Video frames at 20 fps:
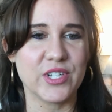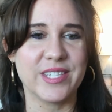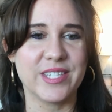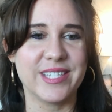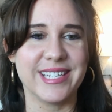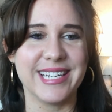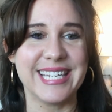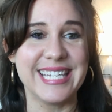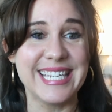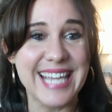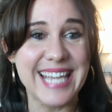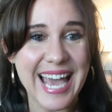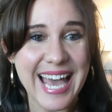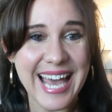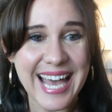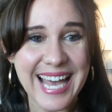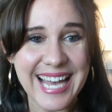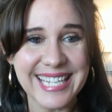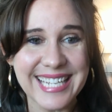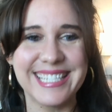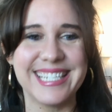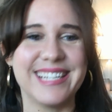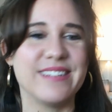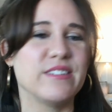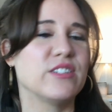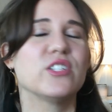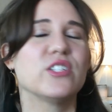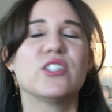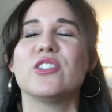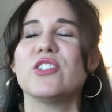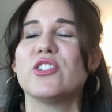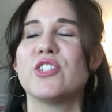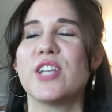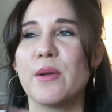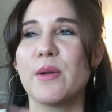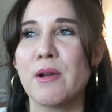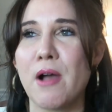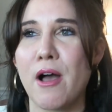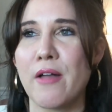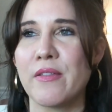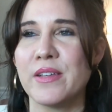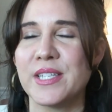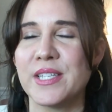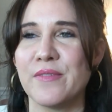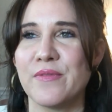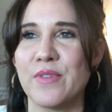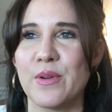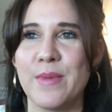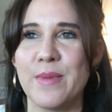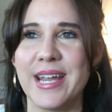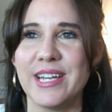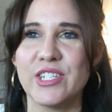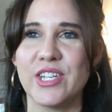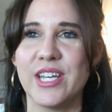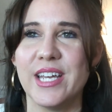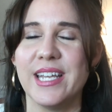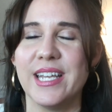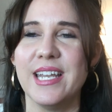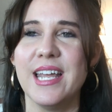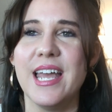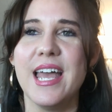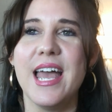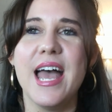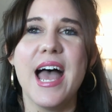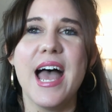with just sharing all this information.